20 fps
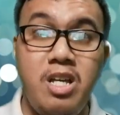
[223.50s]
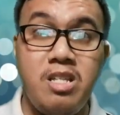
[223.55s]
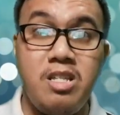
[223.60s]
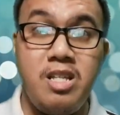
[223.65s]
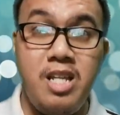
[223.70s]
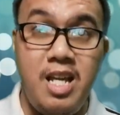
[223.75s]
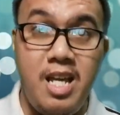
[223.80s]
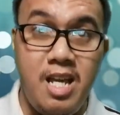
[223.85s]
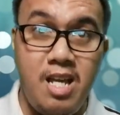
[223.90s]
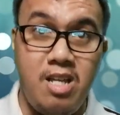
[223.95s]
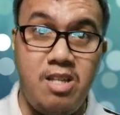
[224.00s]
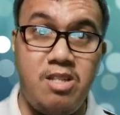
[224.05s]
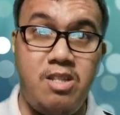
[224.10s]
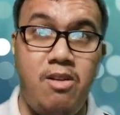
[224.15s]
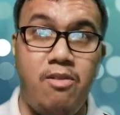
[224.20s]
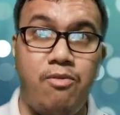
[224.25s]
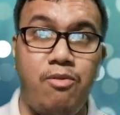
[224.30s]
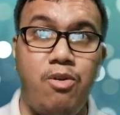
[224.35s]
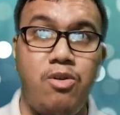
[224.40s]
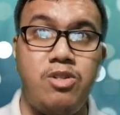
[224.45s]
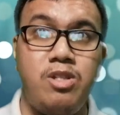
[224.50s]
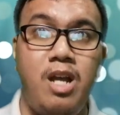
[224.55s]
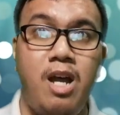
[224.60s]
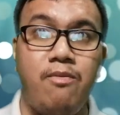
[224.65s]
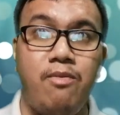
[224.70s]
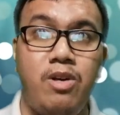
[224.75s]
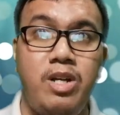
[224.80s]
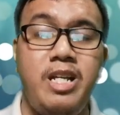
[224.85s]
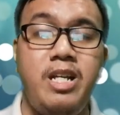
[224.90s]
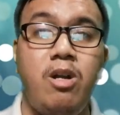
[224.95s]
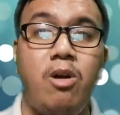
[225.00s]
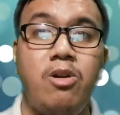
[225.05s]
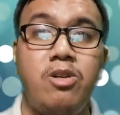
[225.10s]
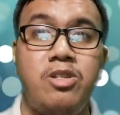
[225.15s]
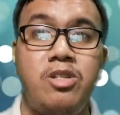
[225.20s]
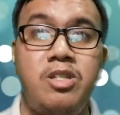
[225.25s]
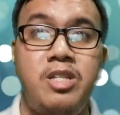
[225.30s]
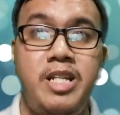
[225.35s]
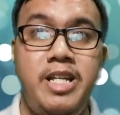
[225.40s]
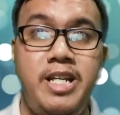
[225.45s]
this is the first ever
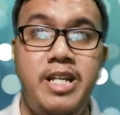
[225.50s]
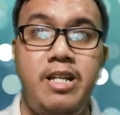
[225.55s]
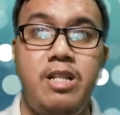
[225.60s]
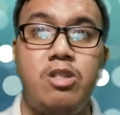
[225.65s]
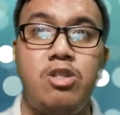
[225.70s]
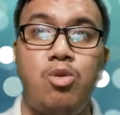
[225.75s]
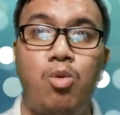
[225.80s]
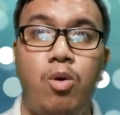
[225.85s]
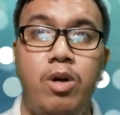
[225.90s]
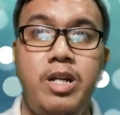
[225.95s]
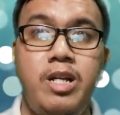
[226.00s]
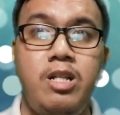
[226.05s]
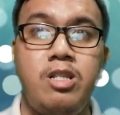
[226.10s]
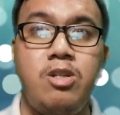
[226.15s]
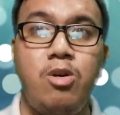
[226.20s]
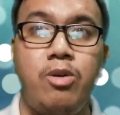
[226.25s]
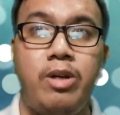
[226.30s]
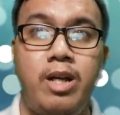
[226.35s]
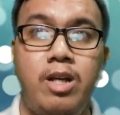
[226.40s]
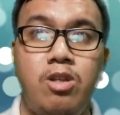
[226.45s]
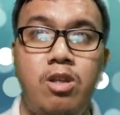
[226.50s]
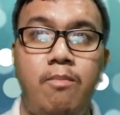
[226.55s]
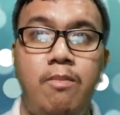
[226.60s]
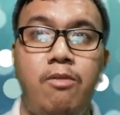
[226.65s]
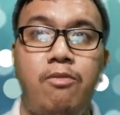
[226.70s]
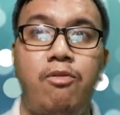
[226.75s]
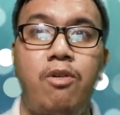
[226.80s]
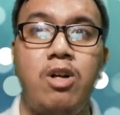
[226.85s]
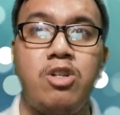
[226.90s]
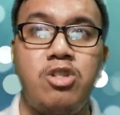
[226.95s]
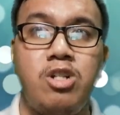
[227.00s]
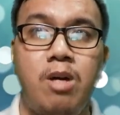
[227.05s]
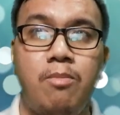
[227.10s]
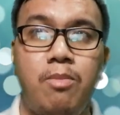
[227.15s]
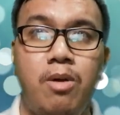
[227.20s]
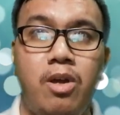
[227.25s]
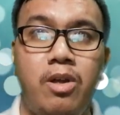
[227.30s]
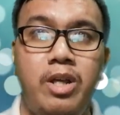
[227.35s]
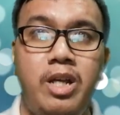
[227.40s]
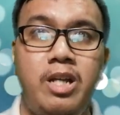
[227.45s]
ERC-20 token to be
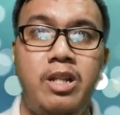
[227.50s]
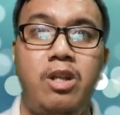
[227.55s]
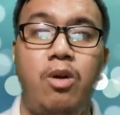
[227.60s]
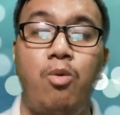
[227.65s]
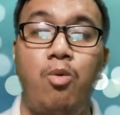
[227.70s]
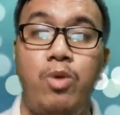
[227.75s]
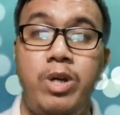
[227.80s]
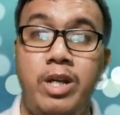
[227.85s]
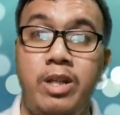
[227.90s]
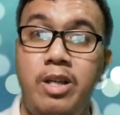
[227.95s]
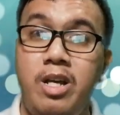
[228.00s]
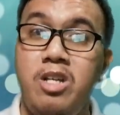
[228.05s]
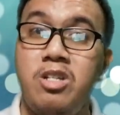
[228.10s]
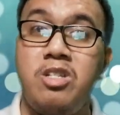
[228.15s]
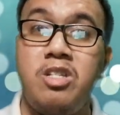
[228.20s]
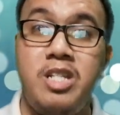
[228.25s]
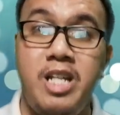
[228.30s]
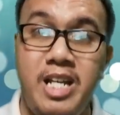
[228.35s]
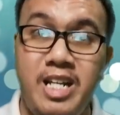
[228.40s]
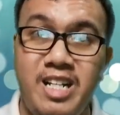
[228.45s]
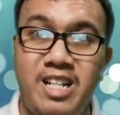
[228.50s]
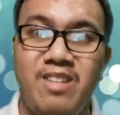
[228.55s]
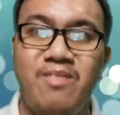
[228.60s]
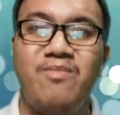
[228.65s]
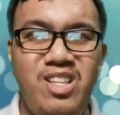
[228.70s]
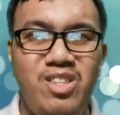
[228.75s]
functionable in the real estate